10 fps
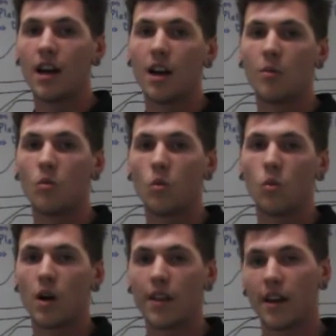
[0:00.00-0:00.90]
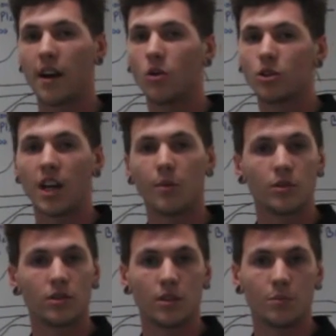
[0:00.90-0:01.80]
while they're also
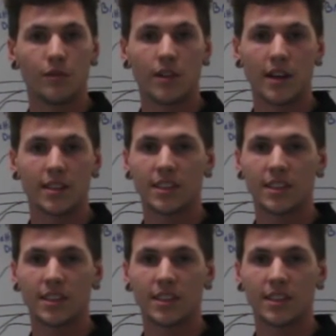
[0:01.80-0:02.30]
able to provide